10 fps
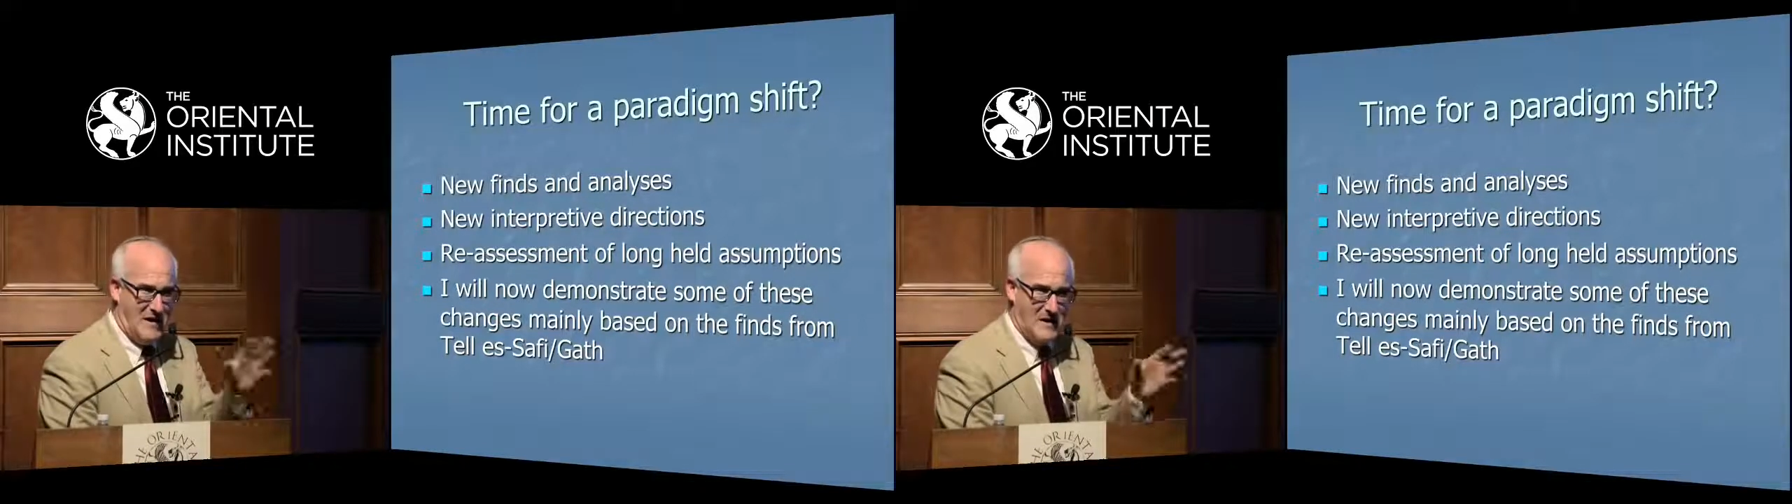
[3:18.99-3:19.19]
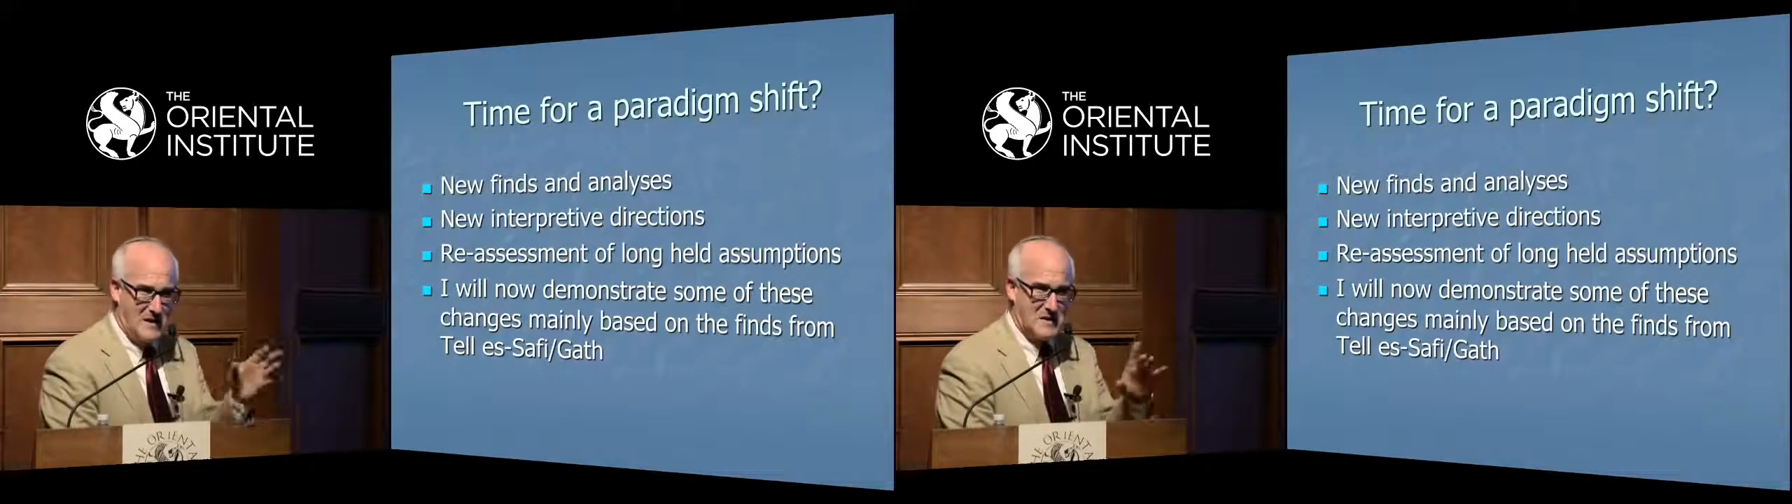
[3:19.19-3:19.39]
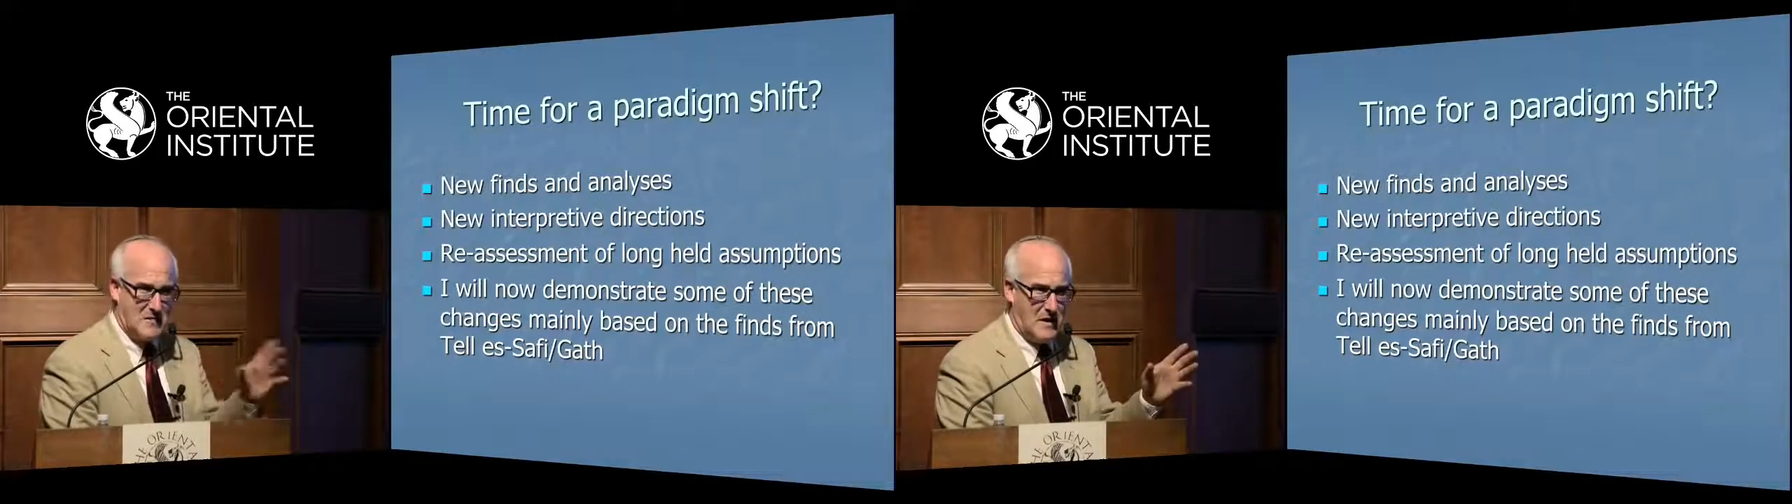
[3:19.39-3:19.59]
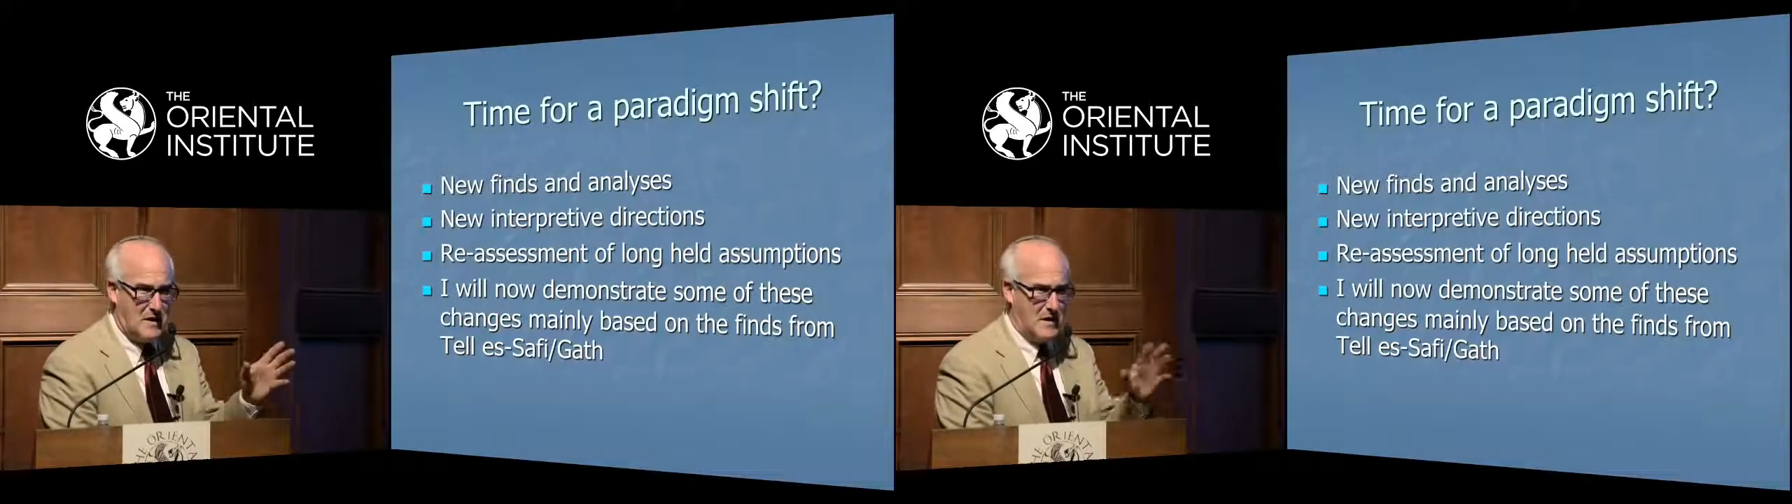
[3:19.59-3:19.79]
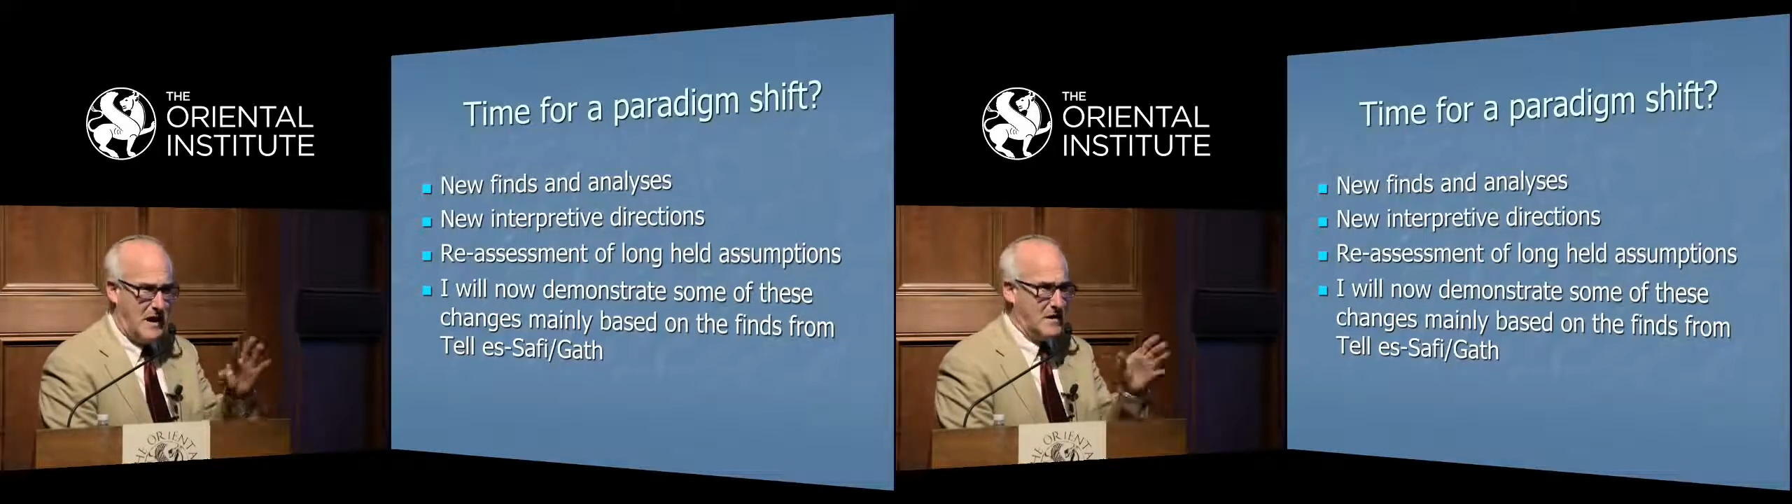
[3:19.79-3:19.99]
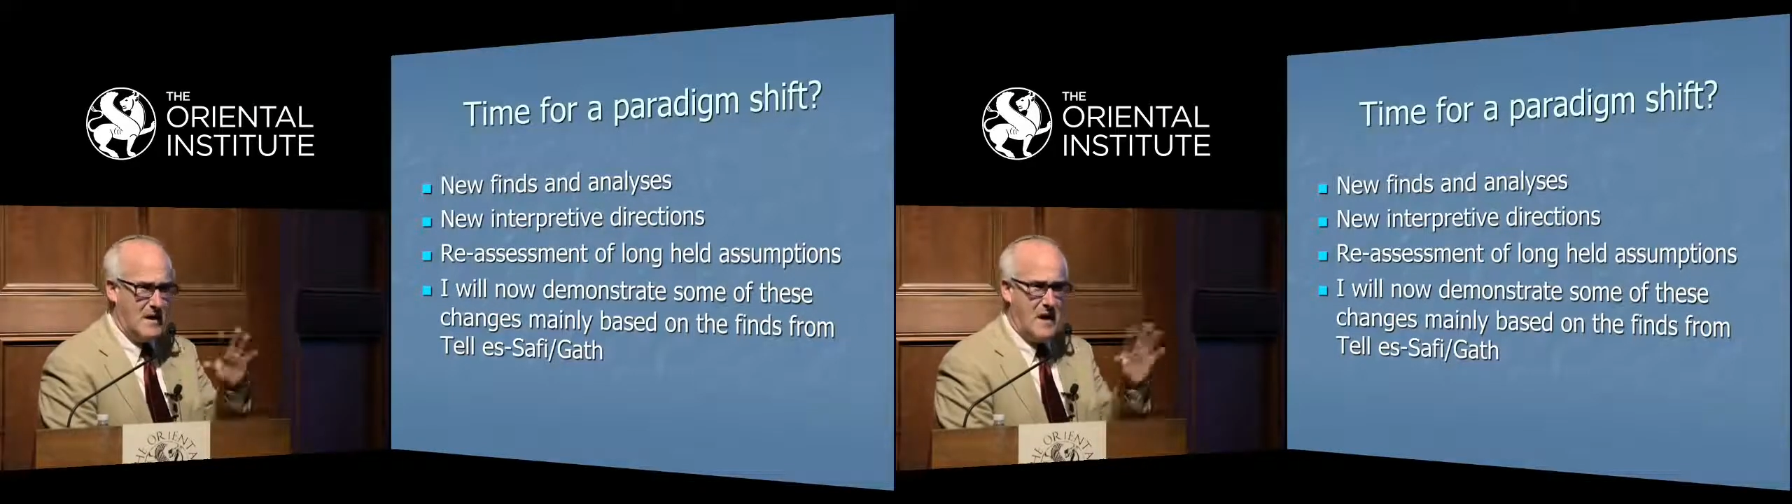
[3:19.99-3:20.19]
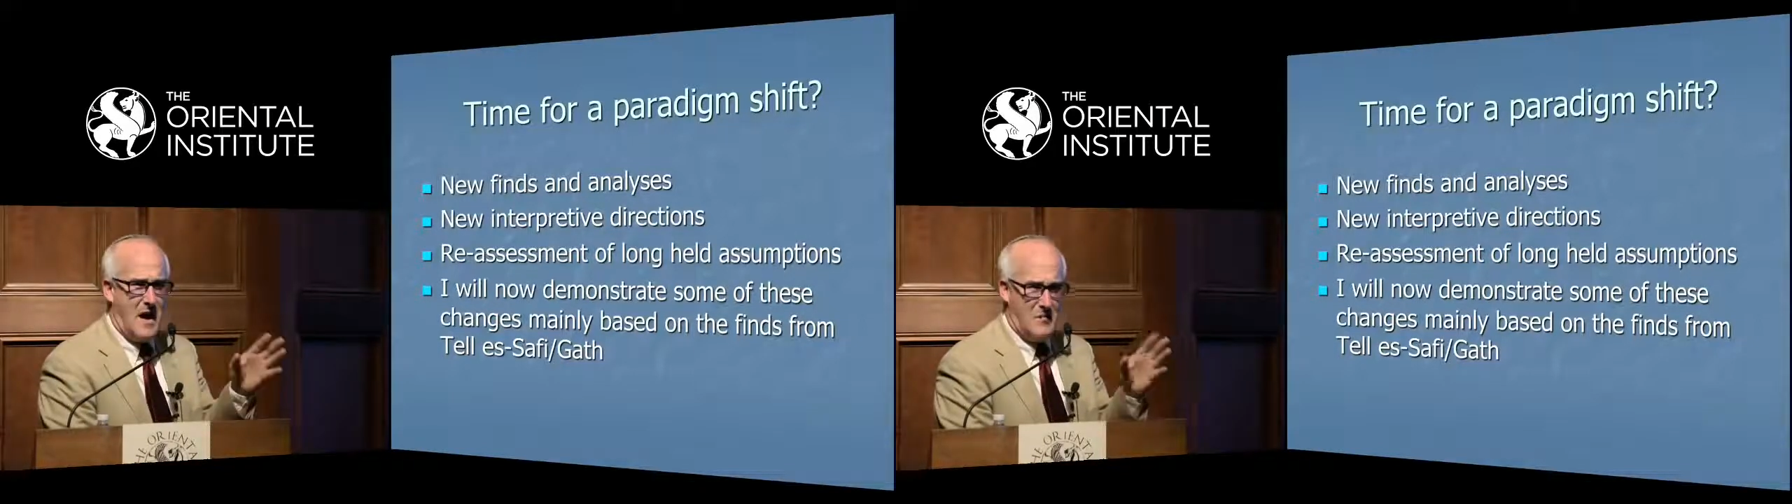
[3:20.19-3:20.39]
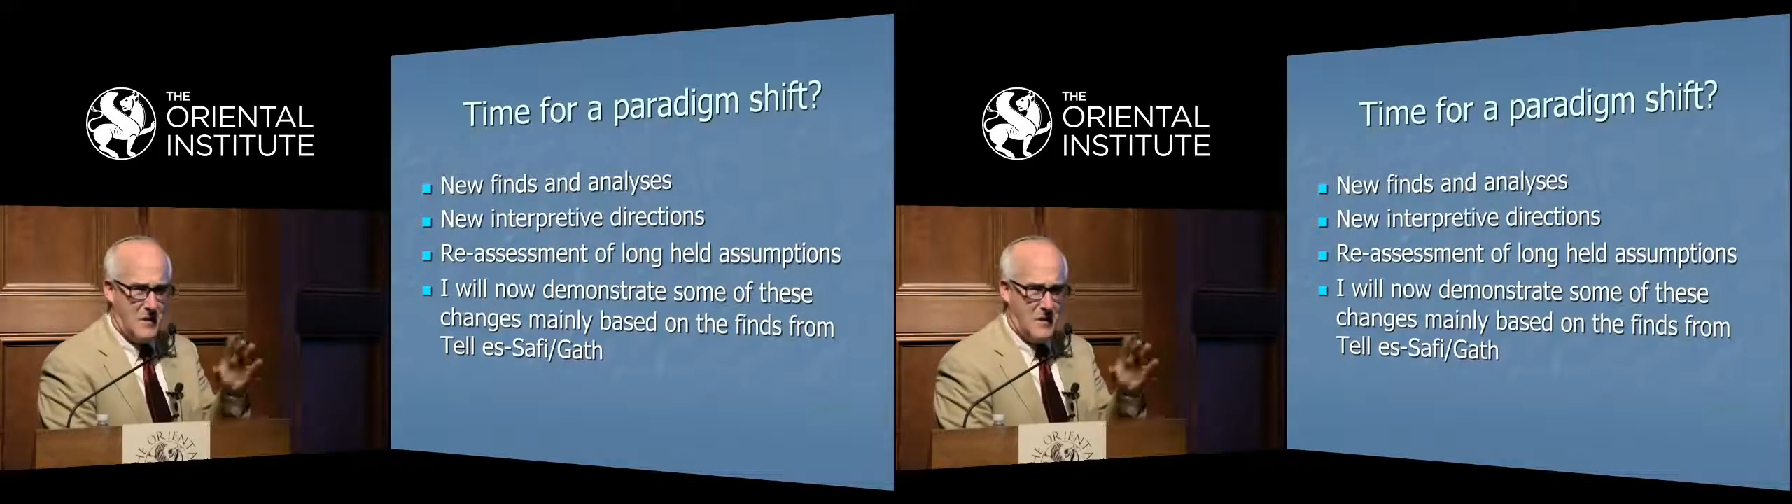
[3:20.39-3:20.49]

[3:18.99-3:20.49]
I'll